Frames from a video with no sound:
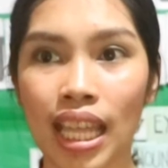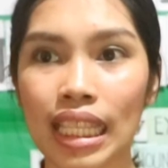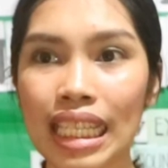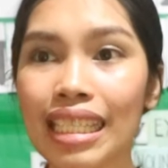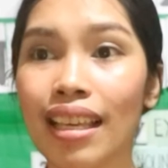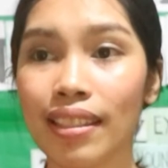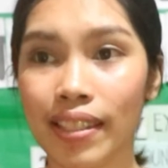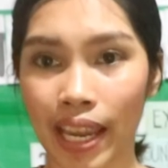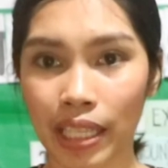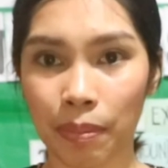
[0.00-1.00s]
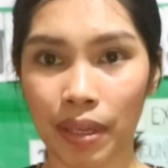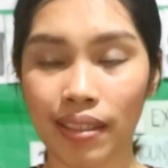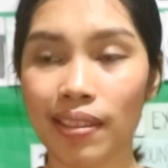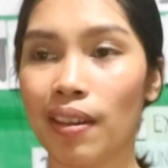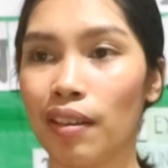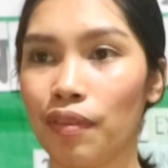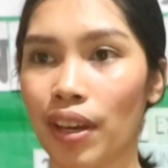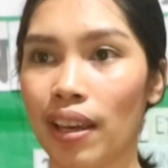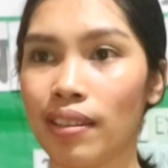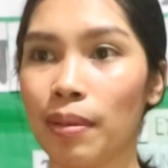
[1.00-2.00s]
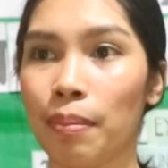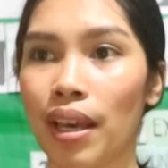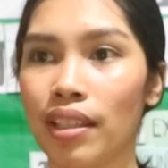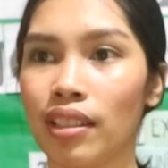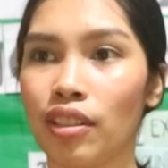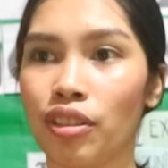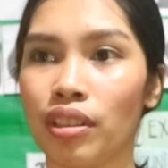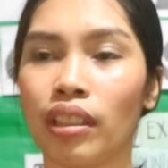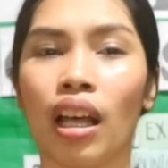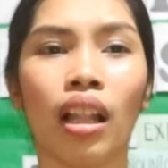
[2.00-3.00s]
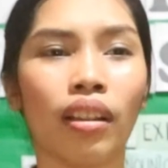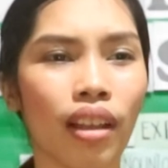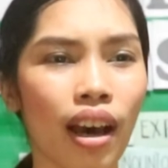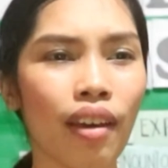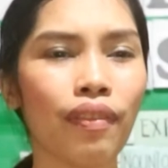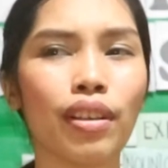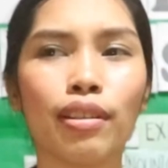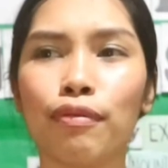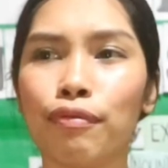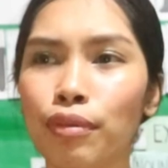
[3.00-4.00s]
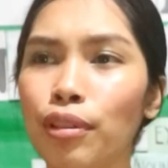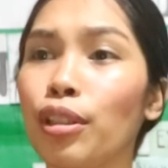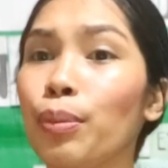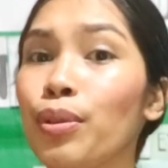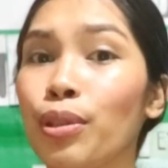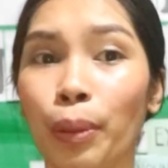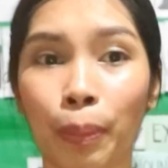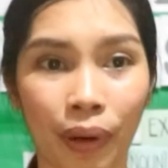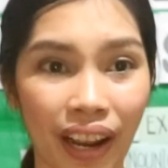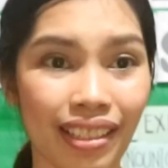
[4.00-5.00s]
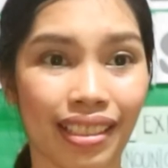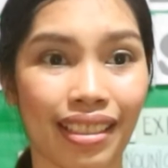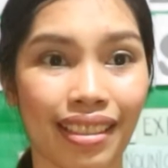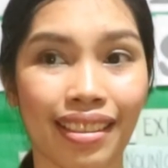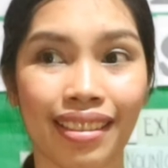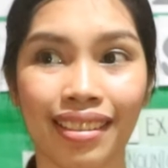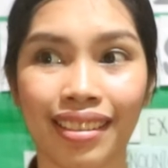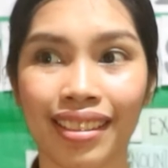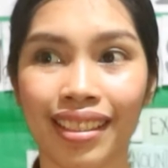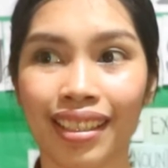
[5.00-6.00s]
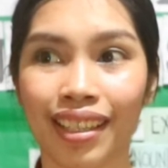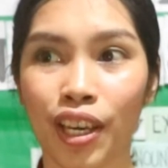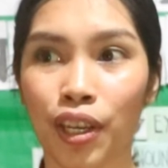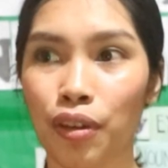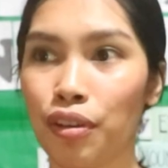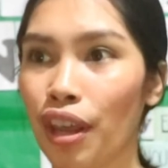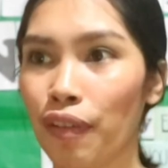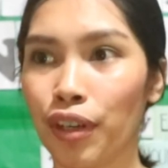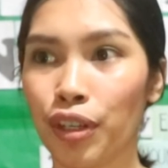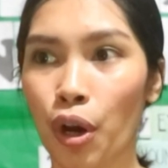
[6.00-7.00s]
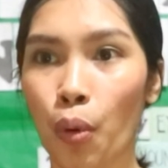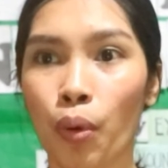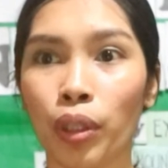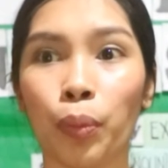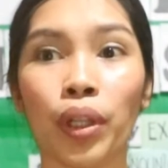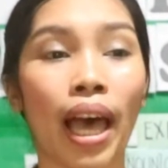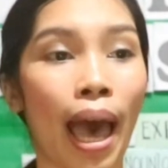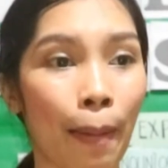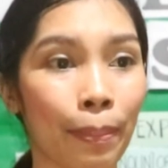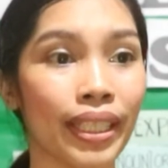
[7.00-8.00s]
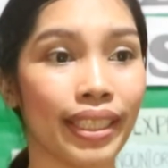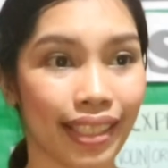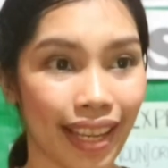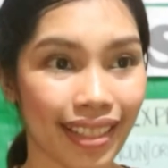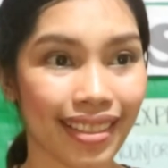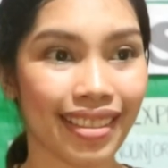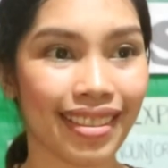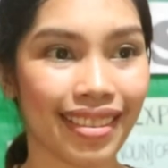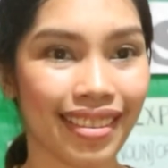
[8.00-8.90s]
This statement conveys the message that life is full of surprises. You never know what will happen next.